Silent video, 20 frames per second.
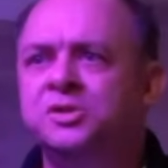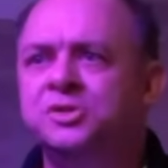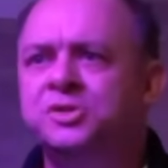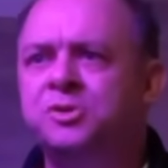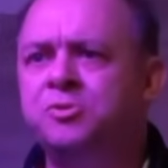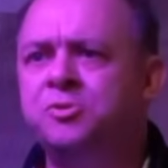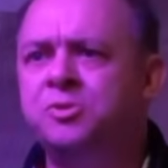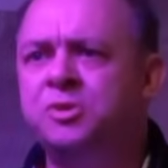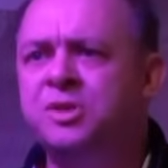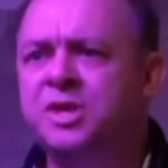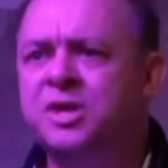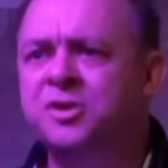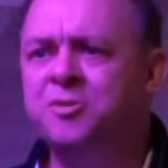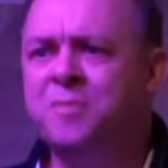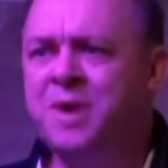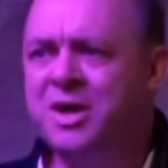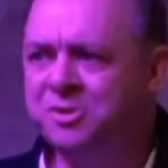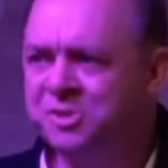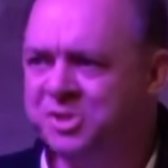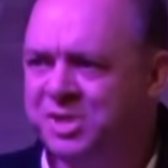So the
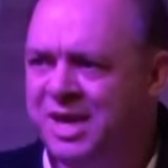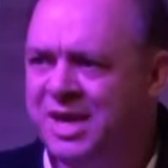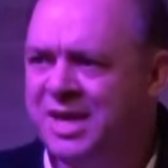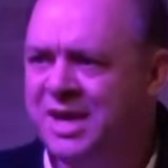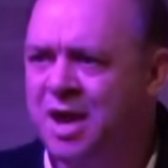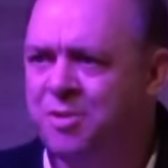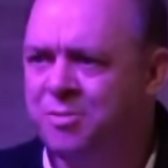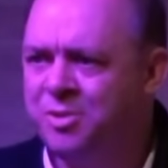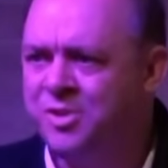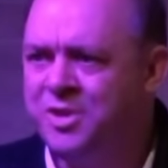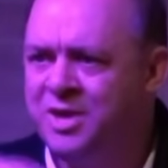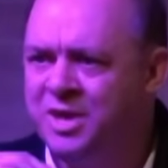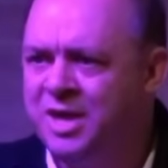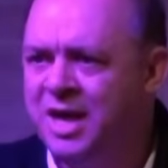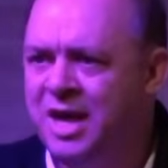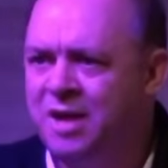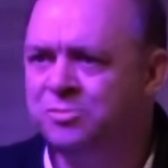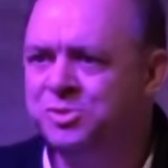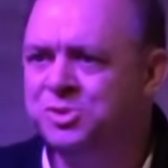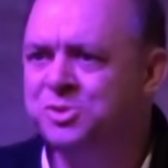underminers cannot really
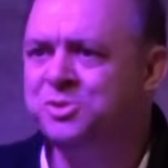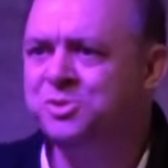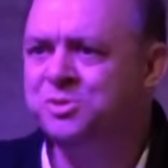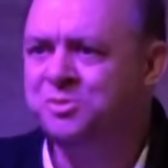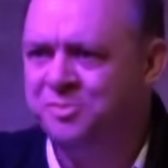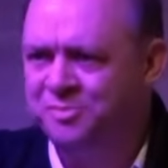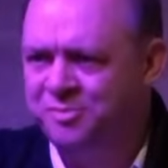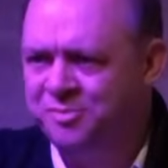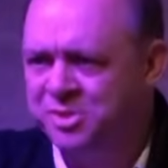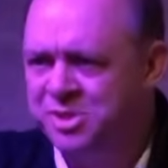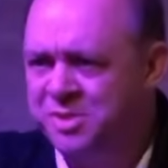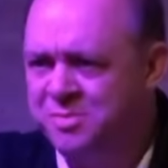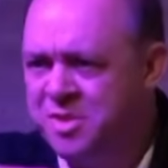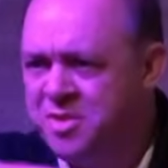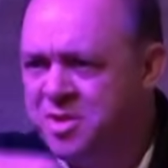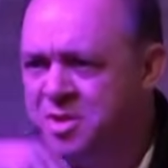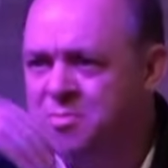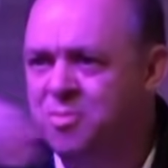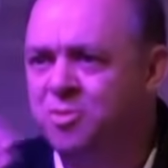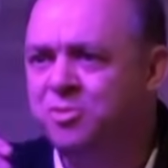account for
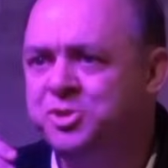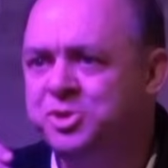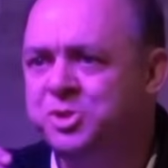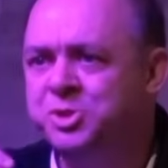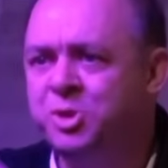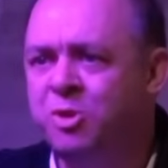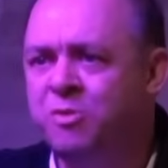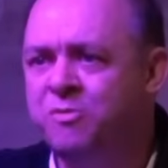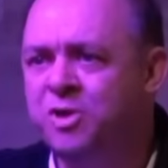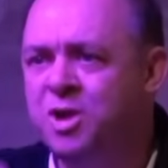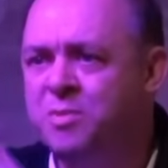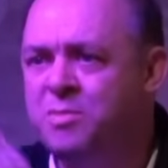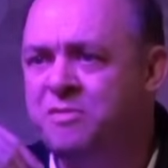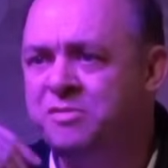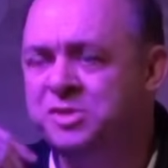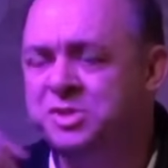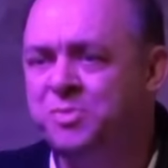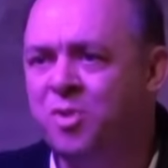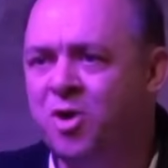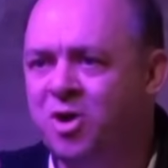something that emerges over and
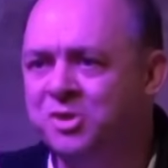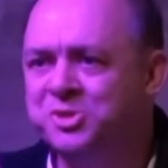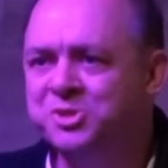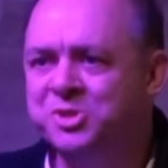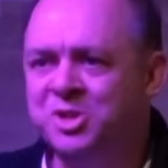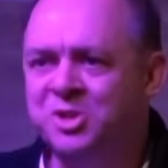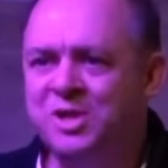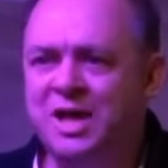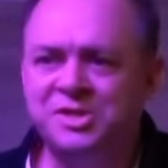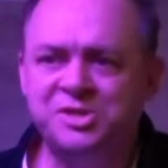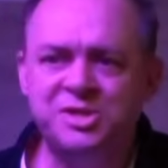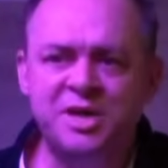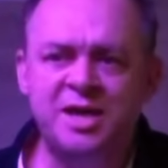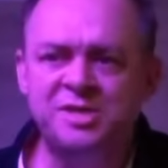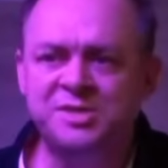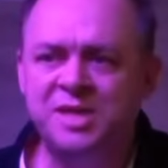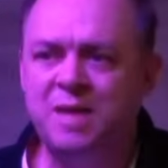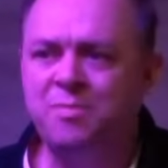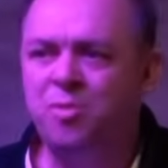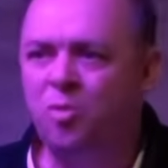above its parts. The classic
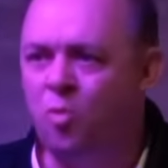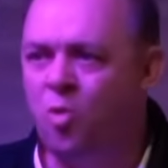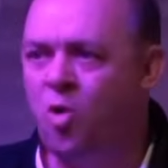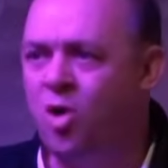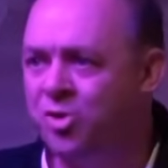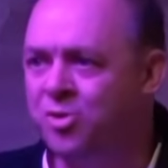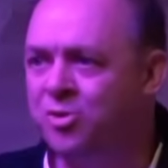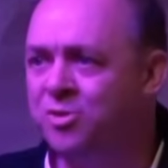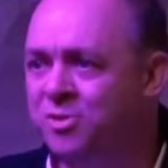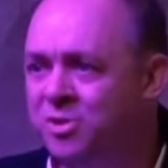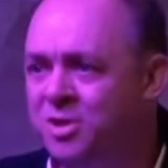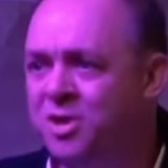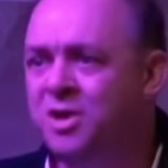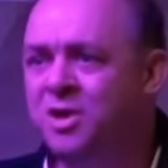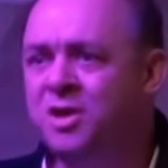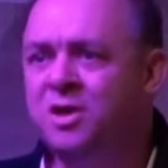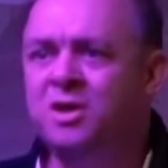example, water.